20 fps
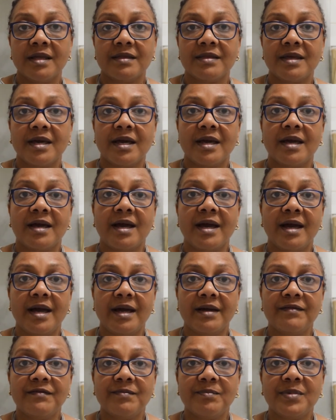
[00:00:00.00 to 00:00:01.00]
there
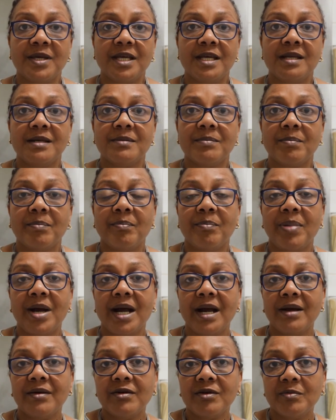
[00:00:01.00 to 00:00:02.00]
have been
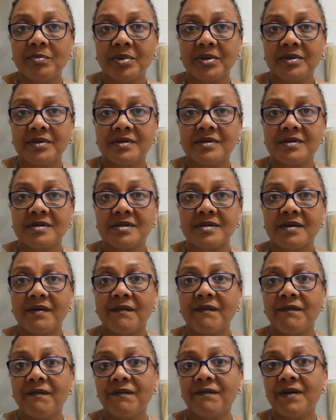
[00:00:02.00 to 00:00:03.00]
parabens
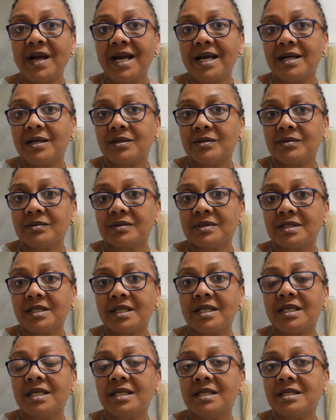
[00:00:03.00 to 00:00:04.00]
found
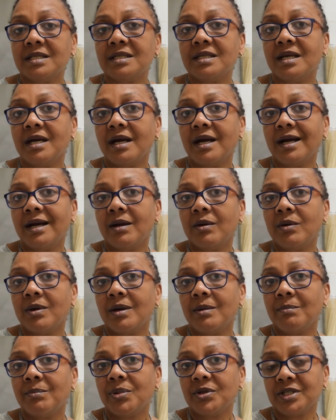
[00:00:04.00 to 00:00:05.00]
in
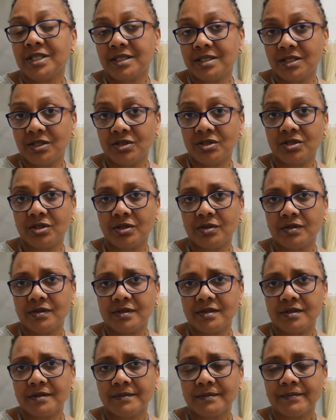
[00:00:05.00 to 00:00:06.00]
our body
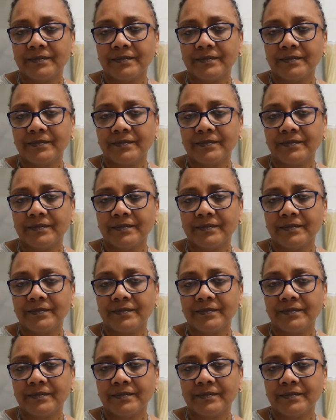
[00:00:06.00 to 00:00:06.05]
tissues.